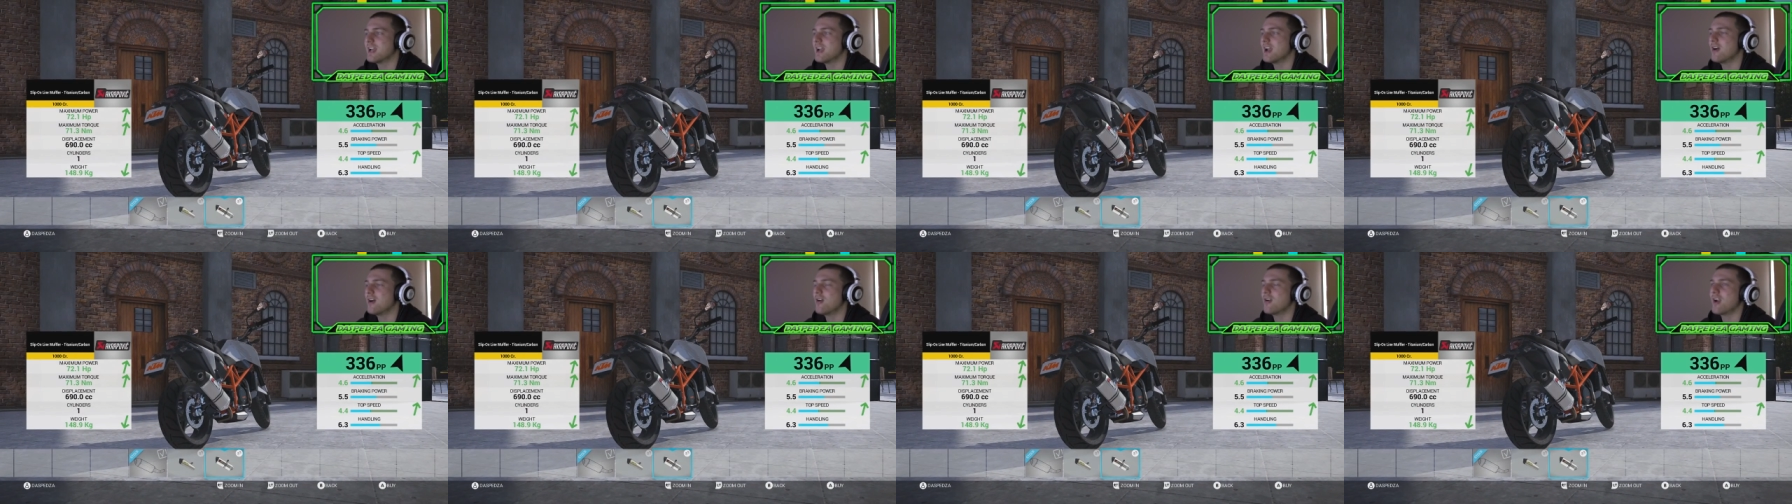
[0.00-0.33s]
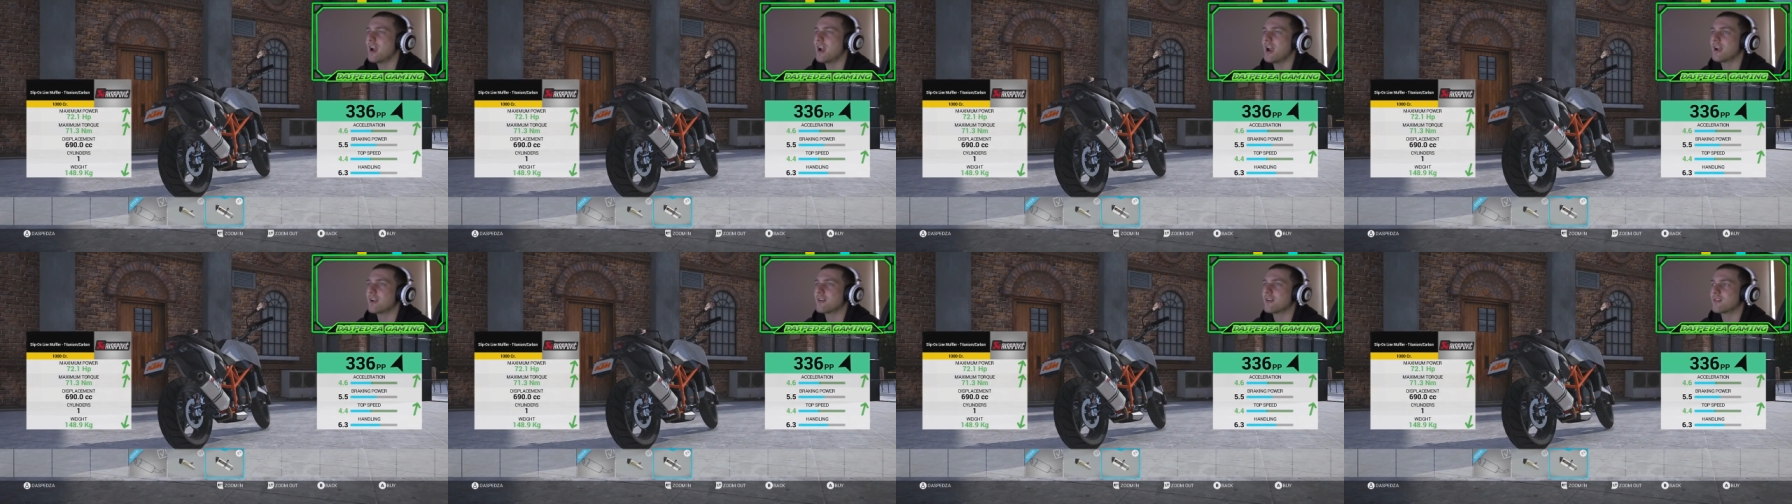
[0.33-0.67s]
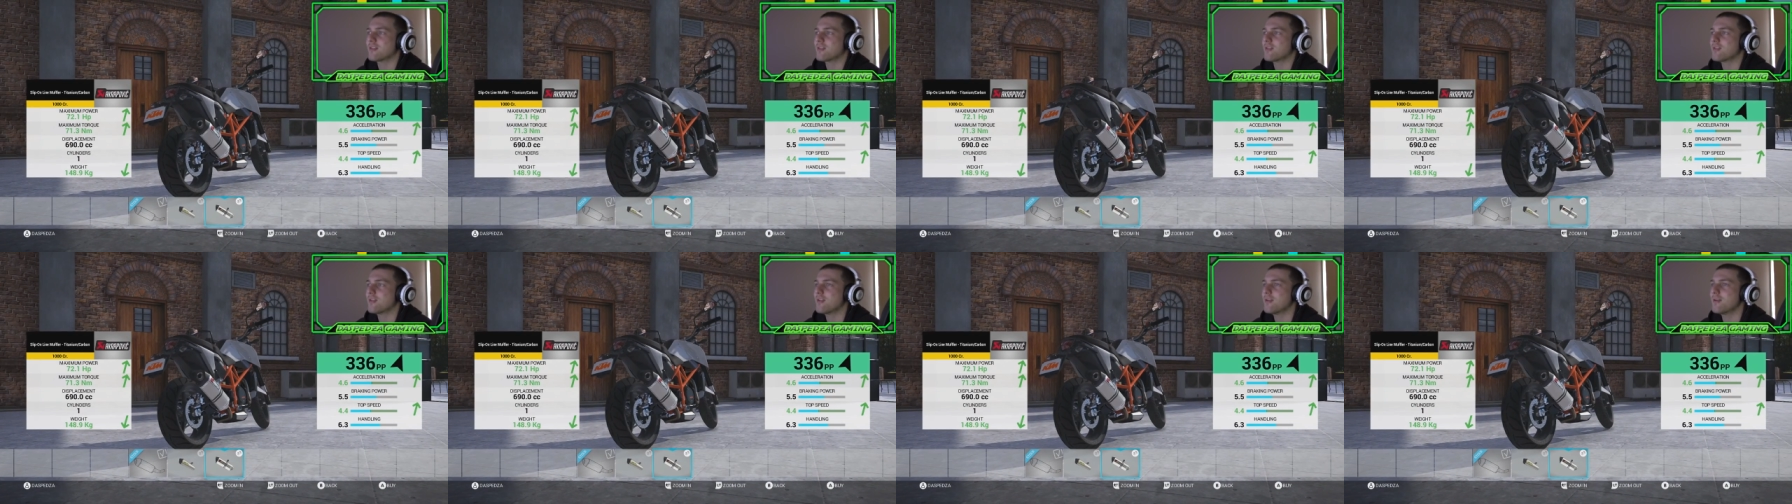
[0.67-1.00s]
or
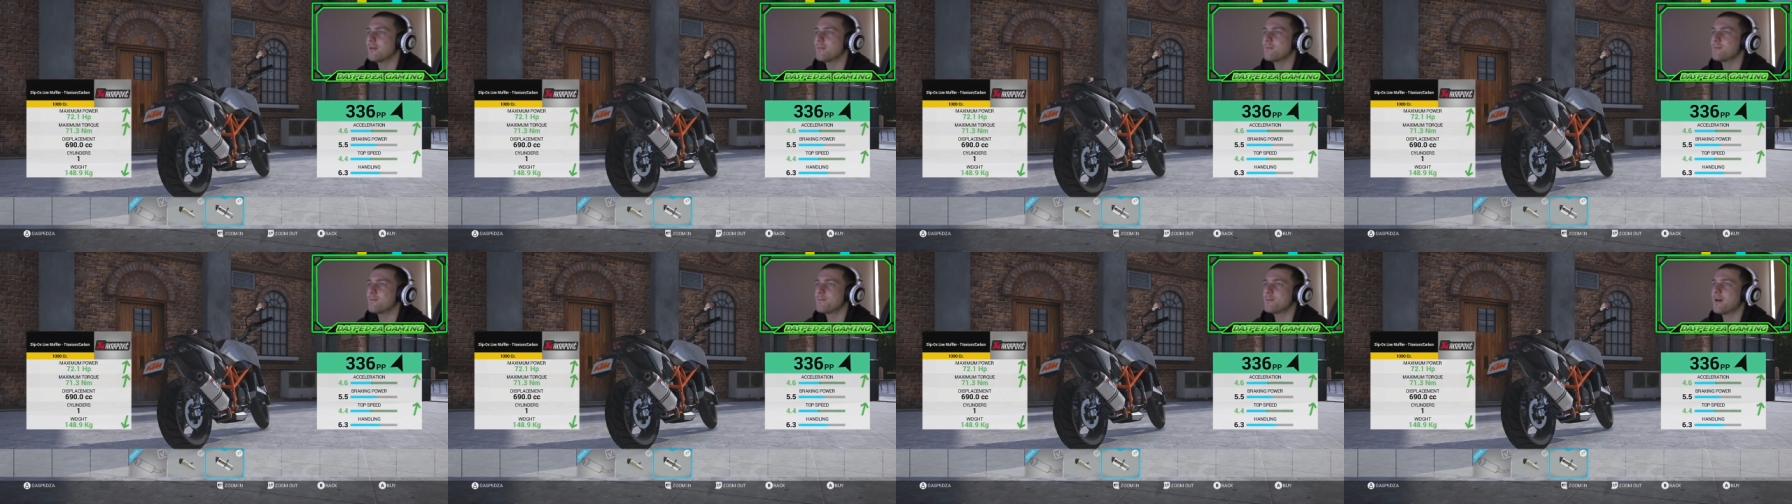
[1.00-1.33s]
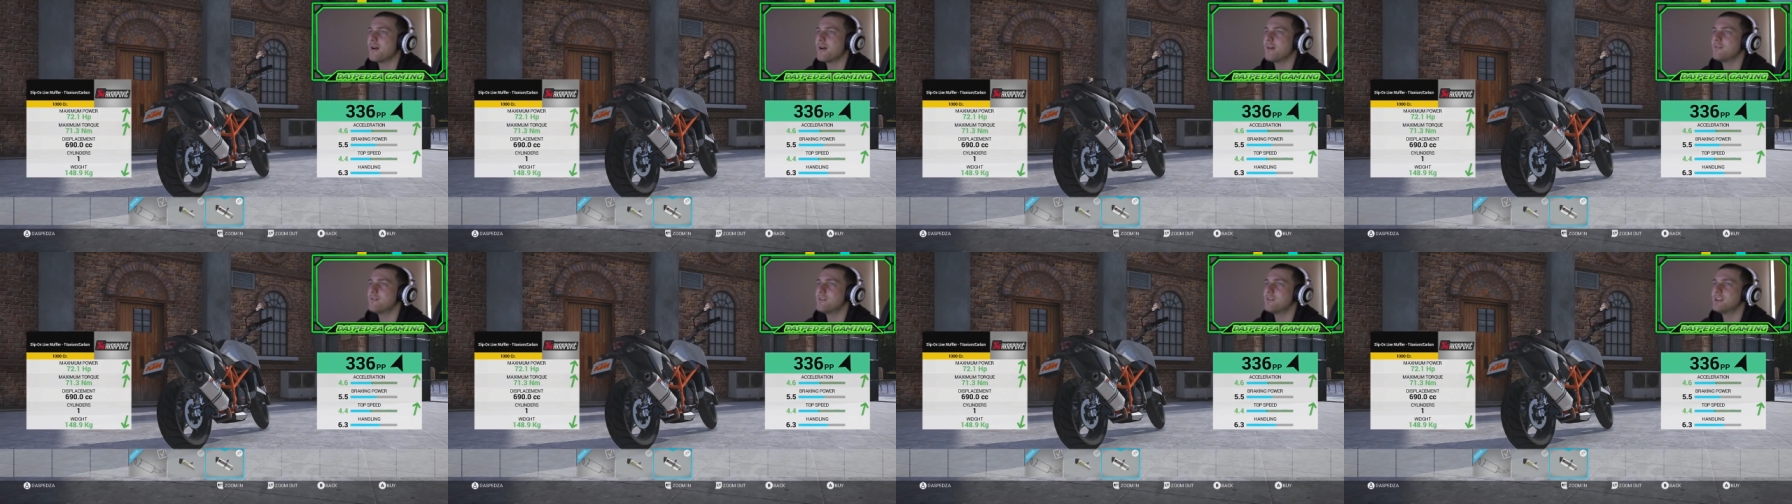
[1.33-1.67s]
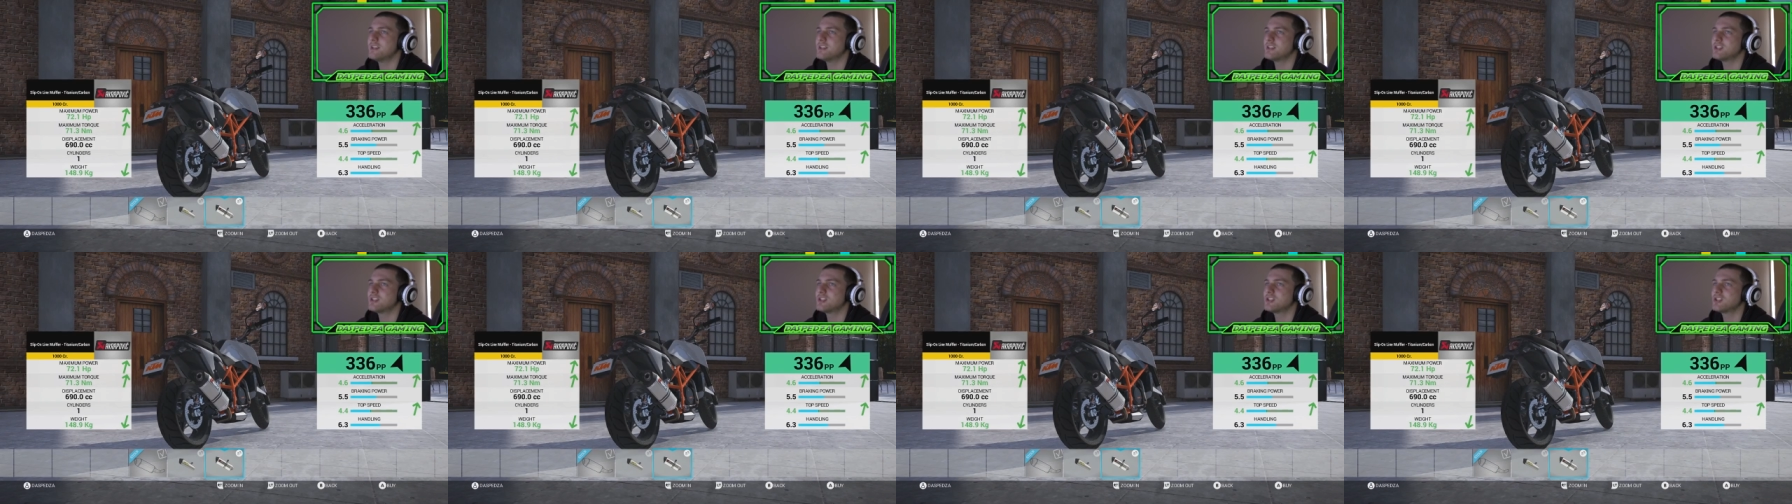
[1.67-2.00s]

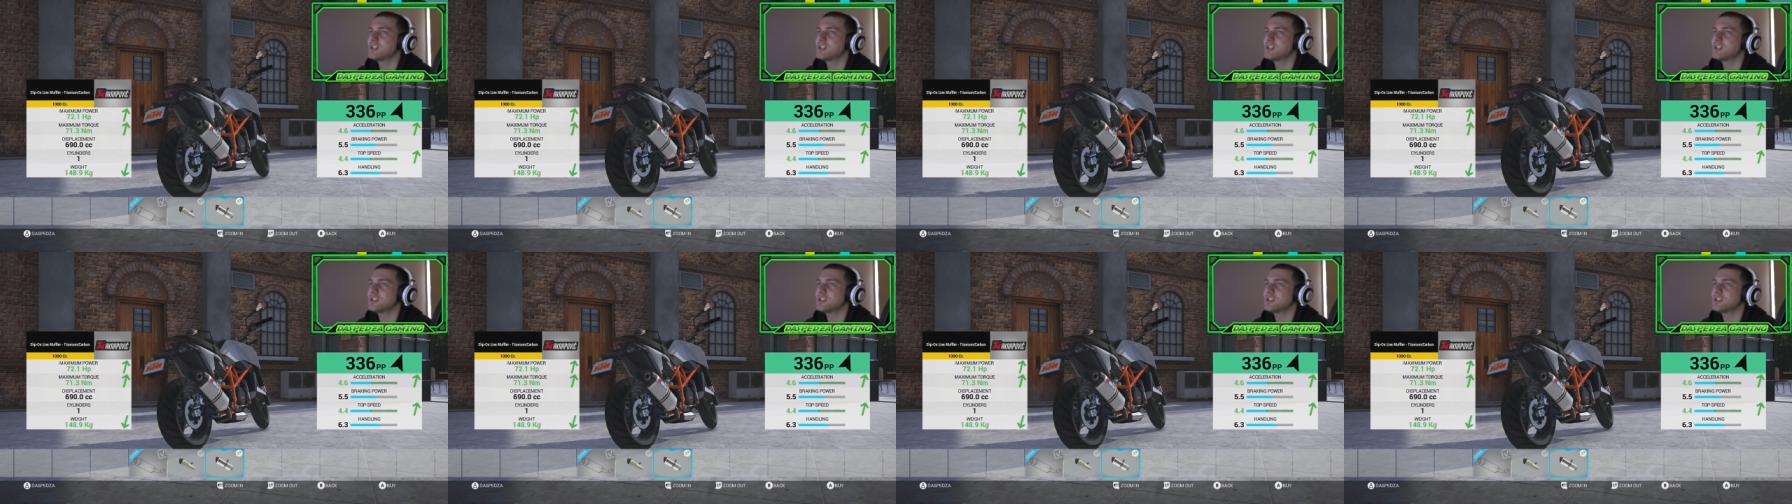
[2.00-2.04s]
acrobatic.